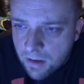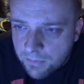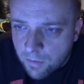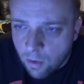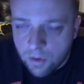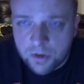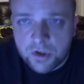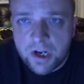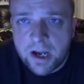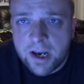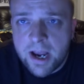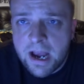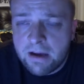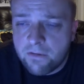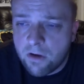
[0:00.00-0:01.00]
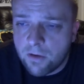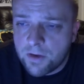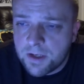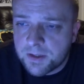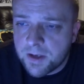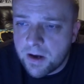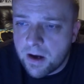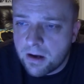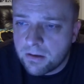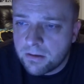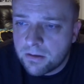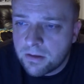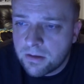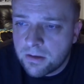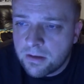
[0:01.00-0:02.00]
Of course, you gotta have all these
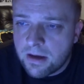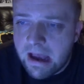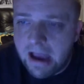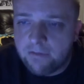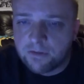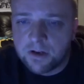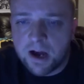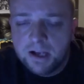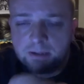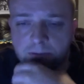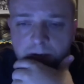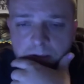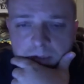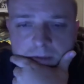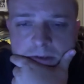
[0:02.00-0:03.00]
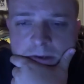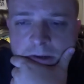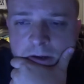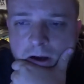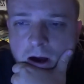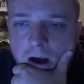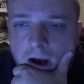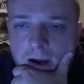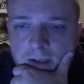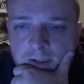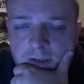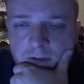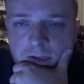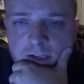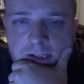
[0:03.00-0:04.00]
advertisements. Alright,
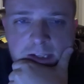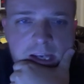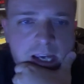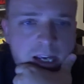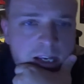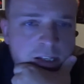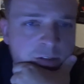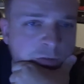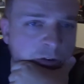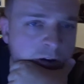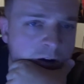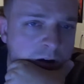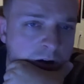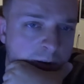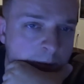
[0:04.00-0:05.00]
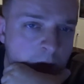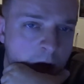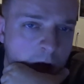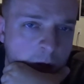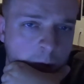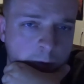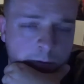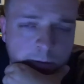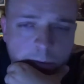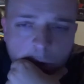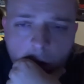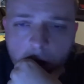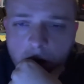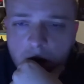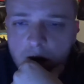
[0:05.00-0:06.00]
so this is from Hollywood
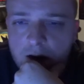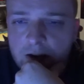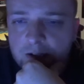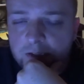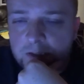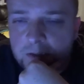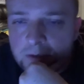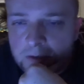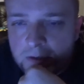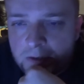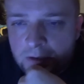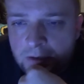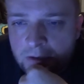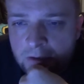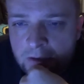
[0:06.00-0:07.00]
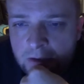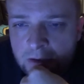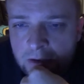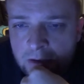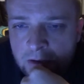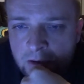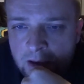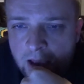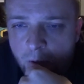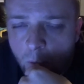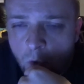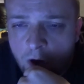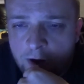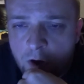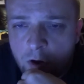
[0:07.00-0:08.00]
Reporter. Is at
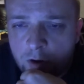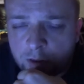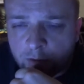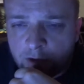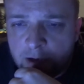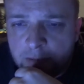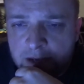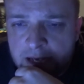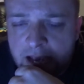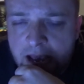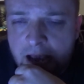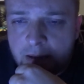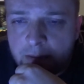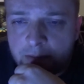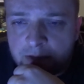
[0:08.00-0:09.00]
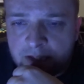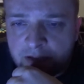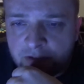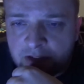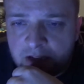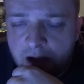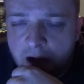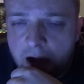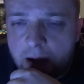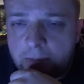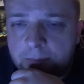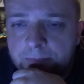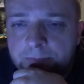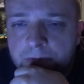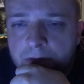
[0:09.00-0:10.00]
1:03 p.m. Pacific
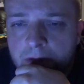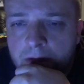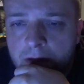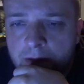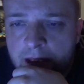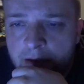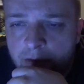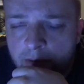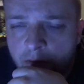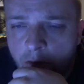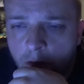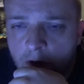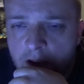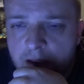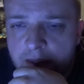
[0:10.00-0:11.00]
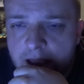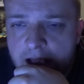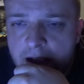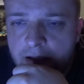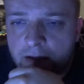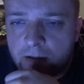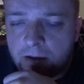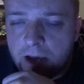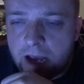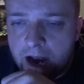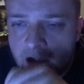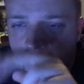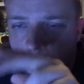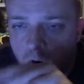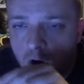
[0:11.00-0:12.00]
Time, they reported that, and
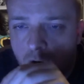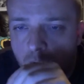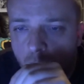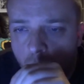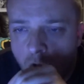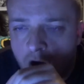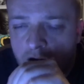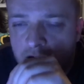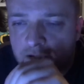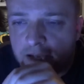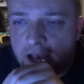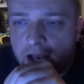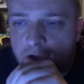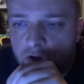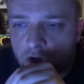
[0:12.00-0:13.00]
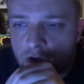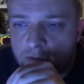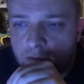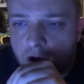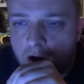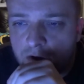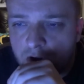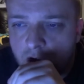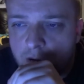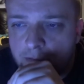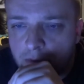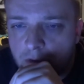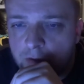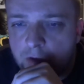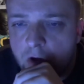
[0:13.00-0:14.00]
I quote, Walking Dead Jon
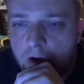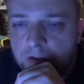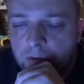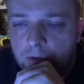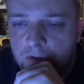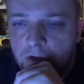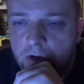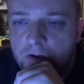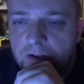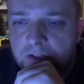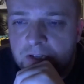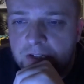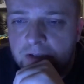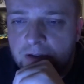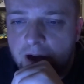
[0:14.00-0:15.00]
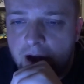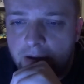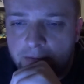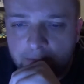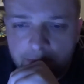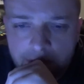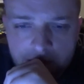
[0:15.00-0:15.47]
Bernthal to return to season 9.